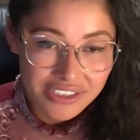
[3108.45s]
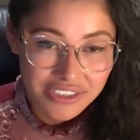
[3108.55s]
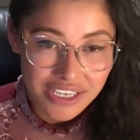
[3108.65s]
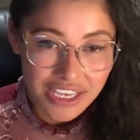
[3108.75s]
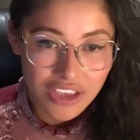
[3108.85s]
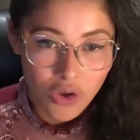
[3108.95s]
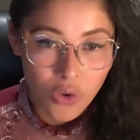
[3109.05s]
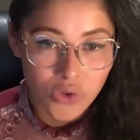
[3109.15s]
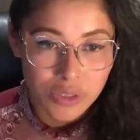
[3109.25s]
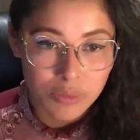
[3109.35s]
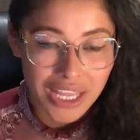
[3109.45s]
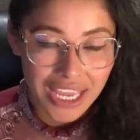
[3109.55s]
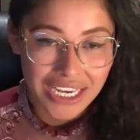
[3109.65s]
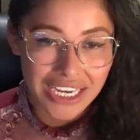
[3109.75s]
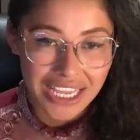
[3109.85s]

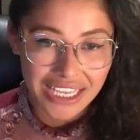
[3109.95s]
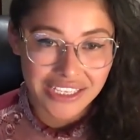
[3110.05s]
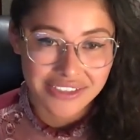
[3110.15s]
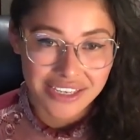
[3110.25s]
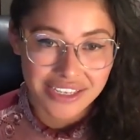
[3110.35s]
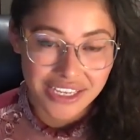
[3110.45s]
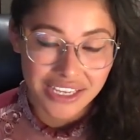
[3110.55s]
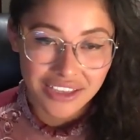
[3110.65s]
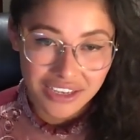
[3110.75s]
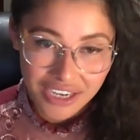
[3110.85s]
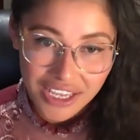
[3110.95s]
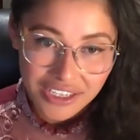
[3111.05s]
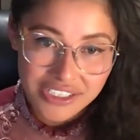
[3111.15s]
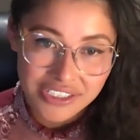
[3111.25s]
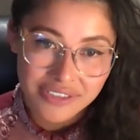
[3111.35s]
CONNECT,
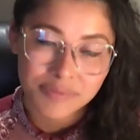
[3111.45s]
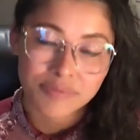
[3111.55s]
connect